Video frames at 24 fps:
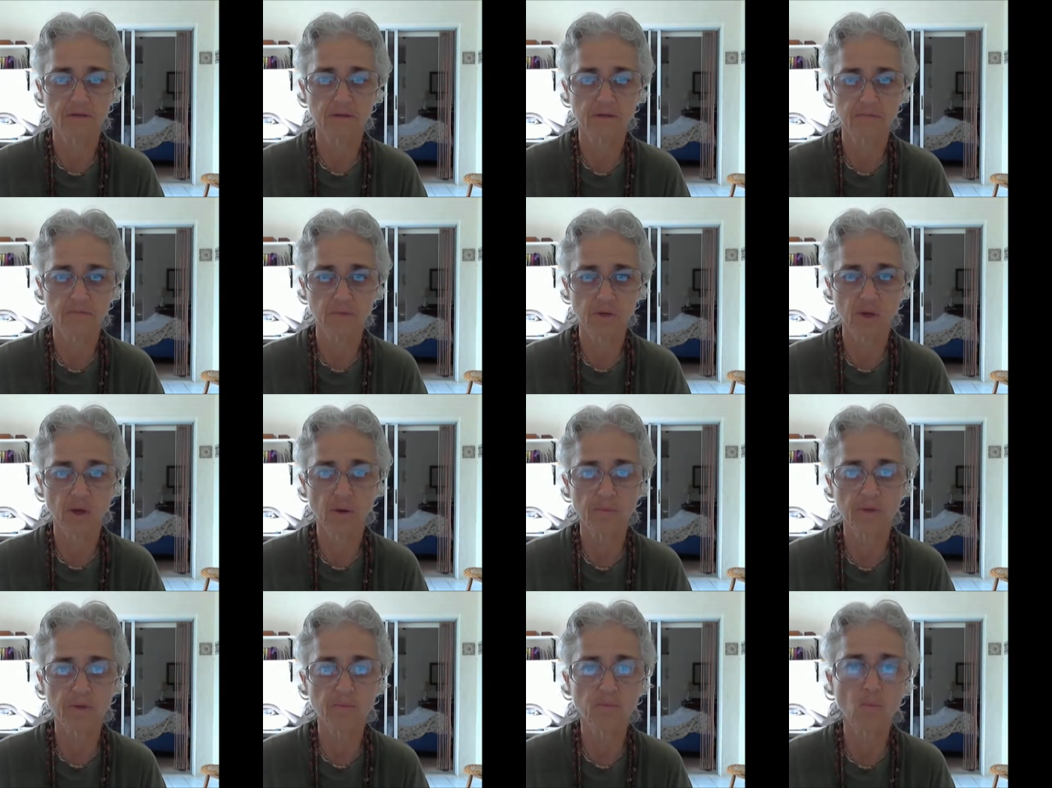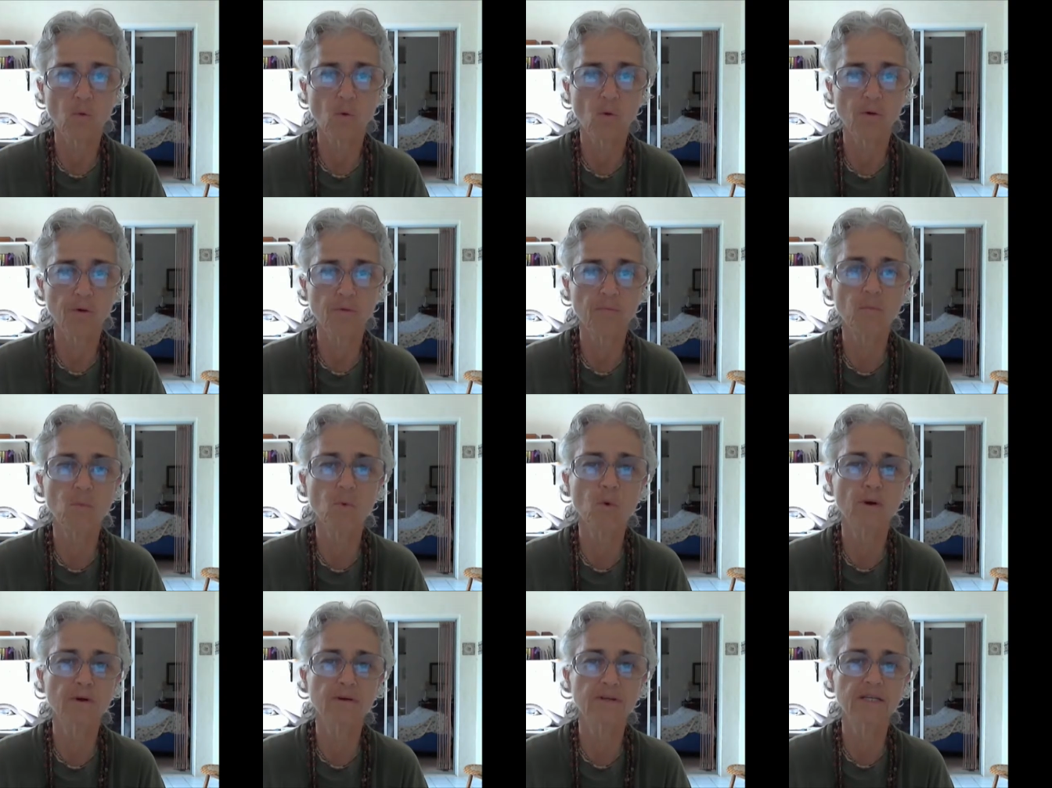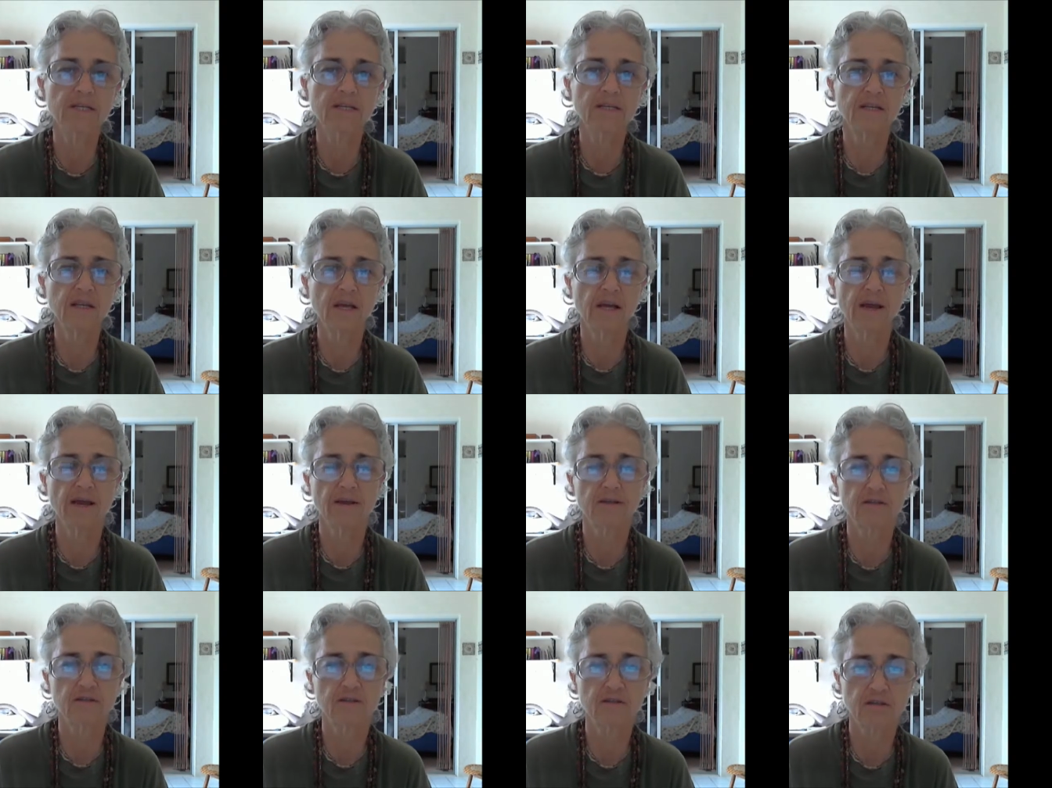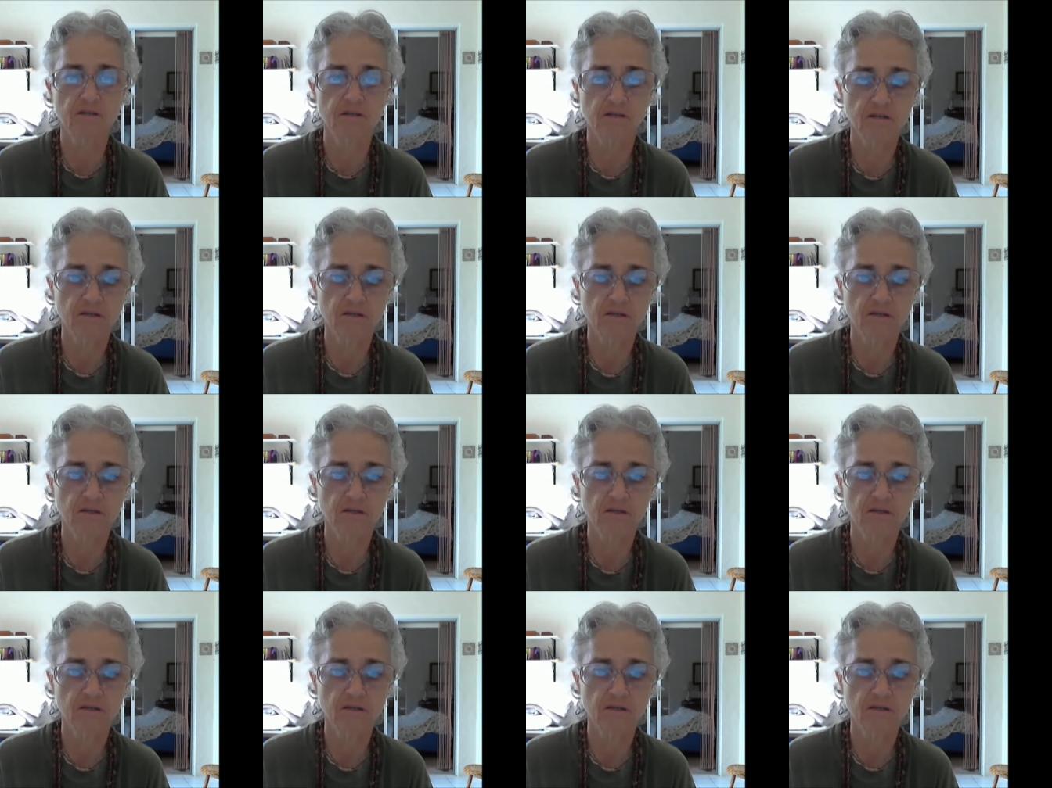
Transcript: Becoming more and more detached,